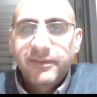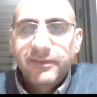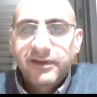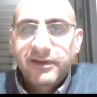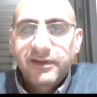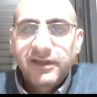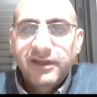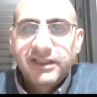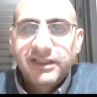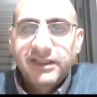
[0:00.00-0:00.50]

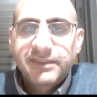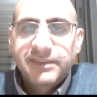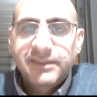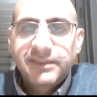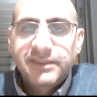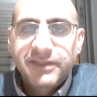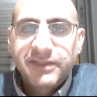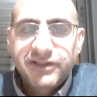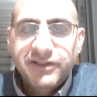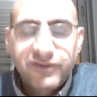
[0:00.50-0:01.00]
It's a pleasure
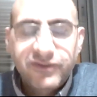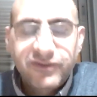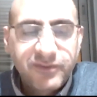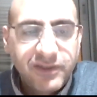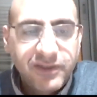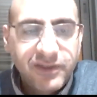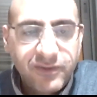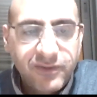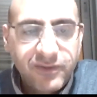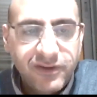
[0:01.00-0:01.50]
to be
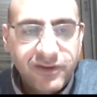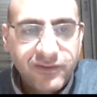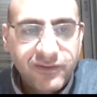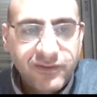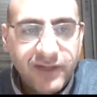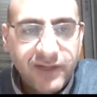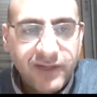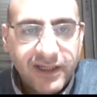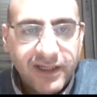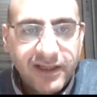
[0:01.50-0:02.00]
with you
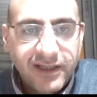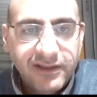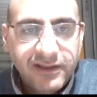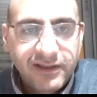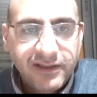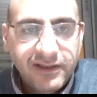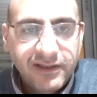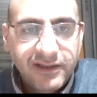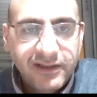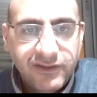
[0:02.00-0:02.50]
again
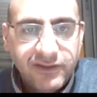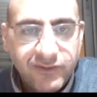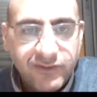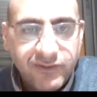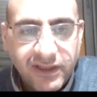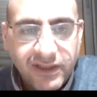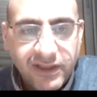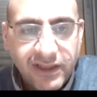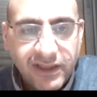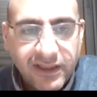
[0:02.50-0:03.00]
during a
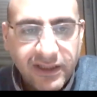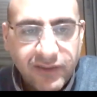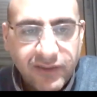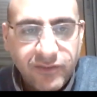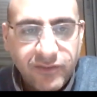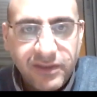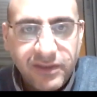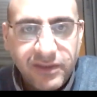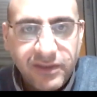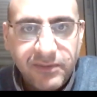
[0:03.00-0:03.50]
CUMI
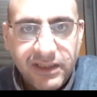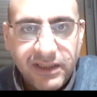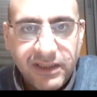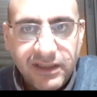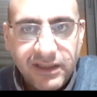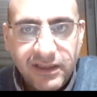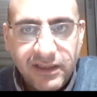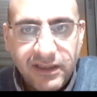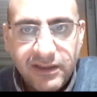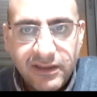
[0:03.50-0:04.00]

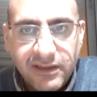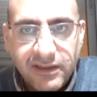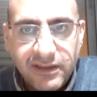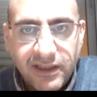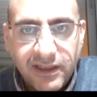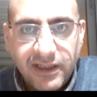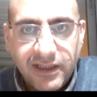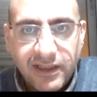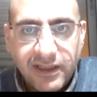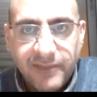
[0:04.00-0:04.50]
meeting, an
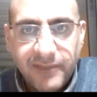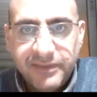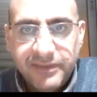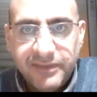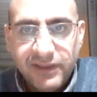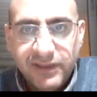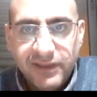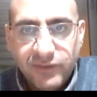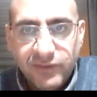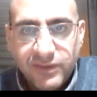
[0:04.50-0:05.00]
update
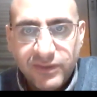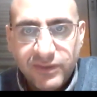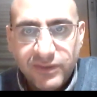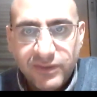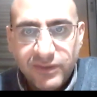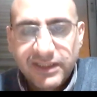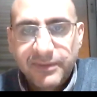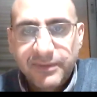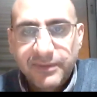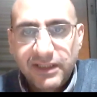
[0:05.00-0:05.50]
on what's
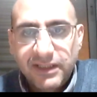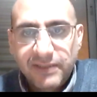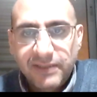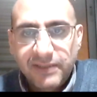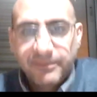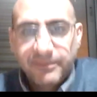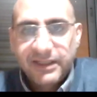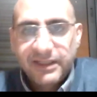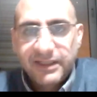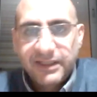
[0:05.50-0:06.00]
happening in
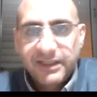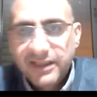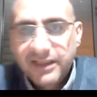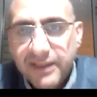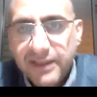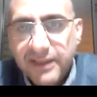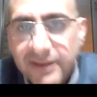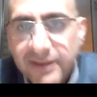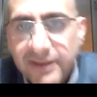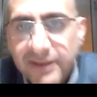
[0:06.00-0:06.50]
Palestine and
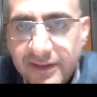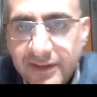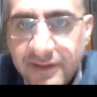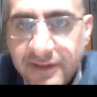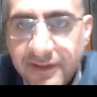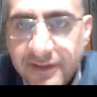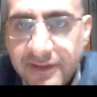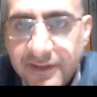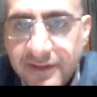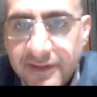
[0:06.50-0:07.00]
Israel.
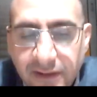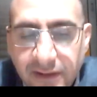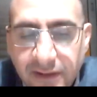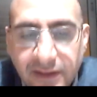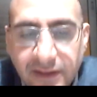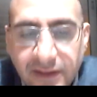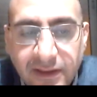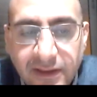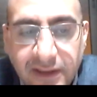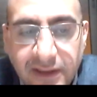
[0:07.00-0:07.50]

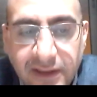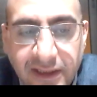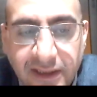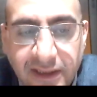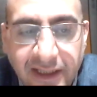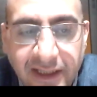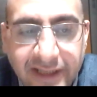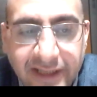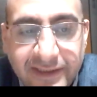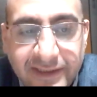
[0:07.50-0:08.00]

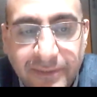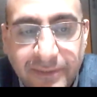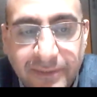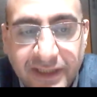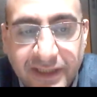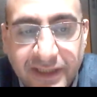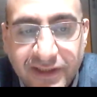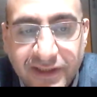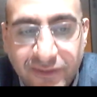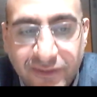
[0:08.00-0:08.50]
It's a
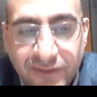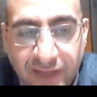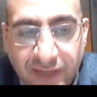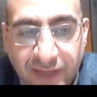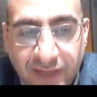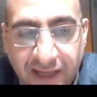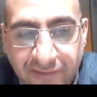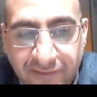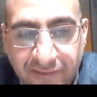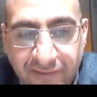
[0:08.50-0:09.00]
pleasure to
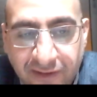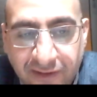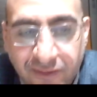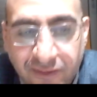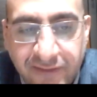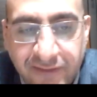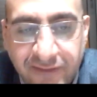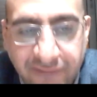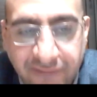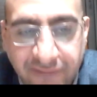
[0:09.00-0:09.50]
have a good
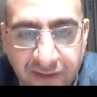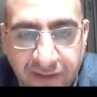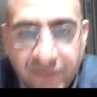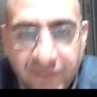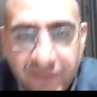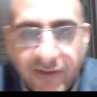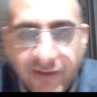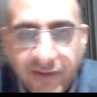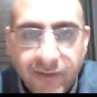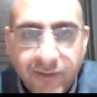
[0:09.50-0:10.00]
friend of
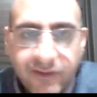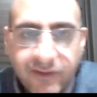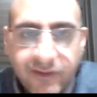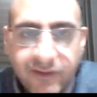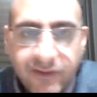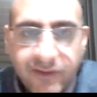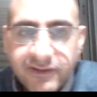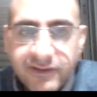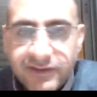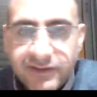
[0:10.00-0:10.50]
ours,
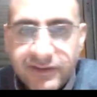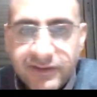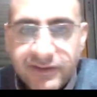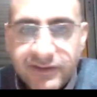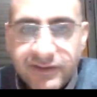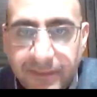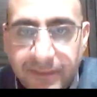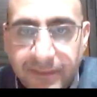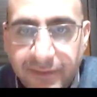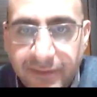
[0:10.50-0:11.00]
Jeff
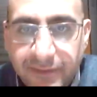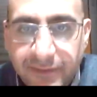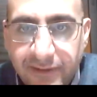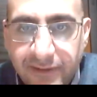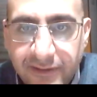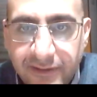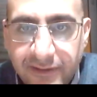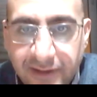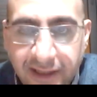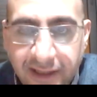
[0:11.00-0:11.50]
Halper,
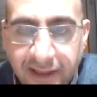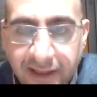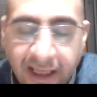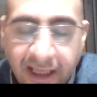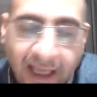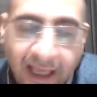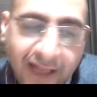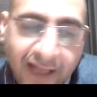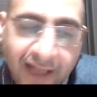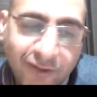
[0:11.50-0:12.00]

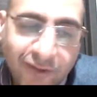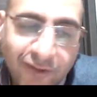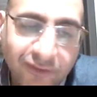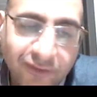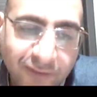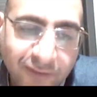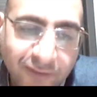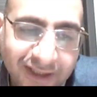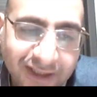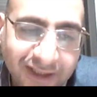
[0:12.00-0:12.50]
and not when
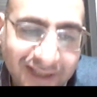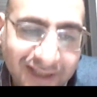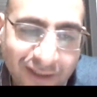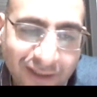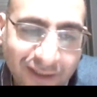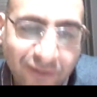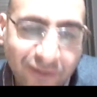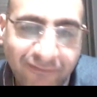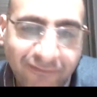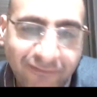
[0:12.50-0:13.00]
I say a good
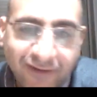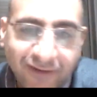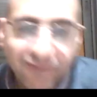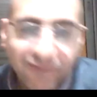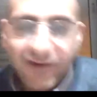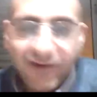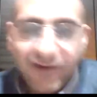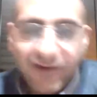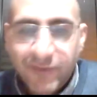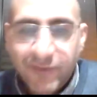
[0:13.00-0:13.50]
friend of
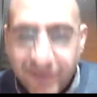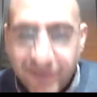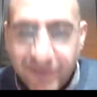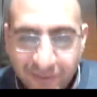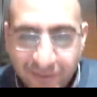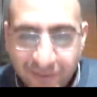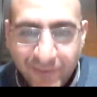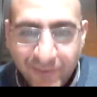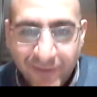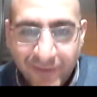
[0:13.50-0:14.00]
ours, not
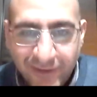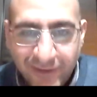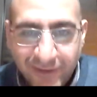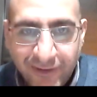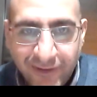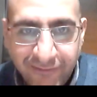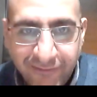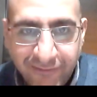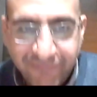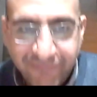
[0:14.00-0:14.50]
only of